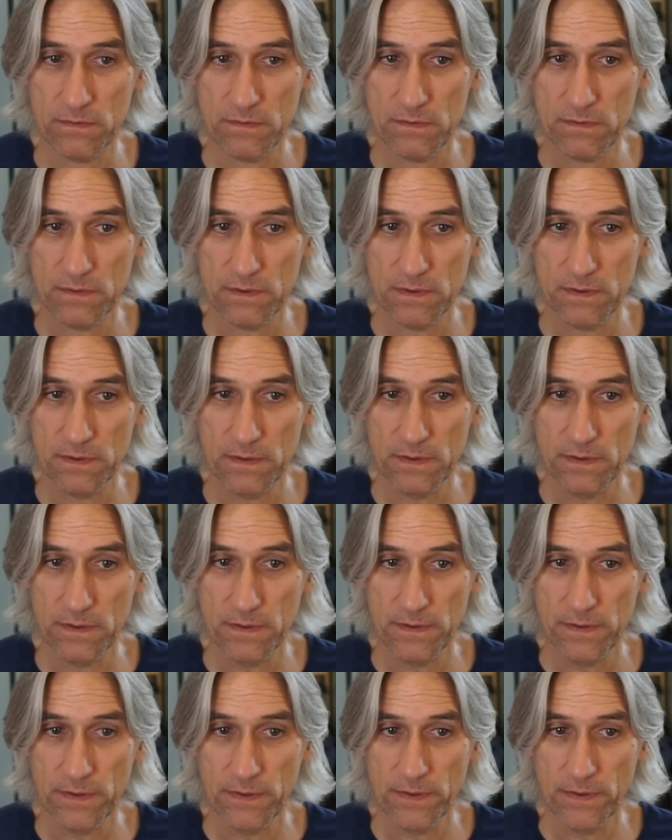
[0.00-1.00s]

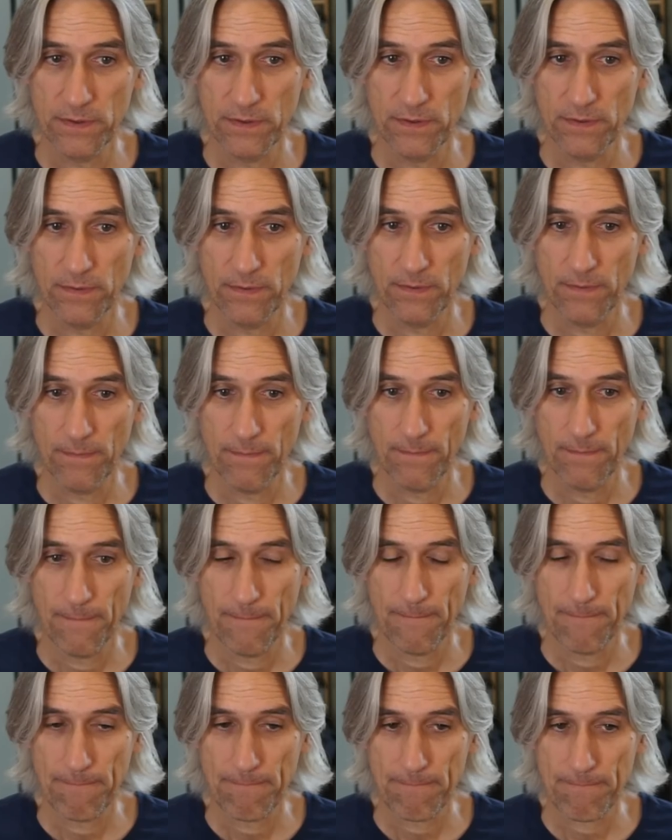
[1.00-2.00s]

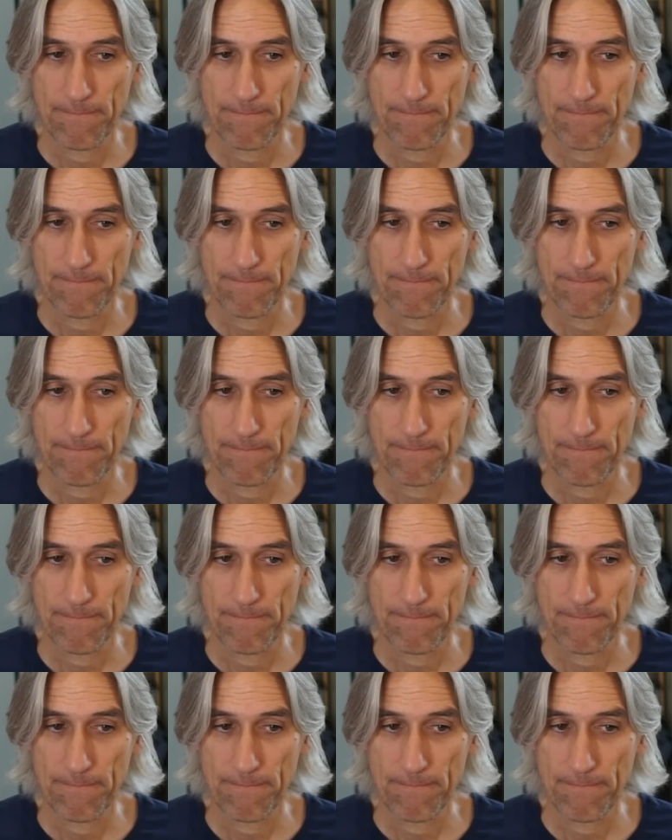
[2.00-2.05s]
Nobody speaks.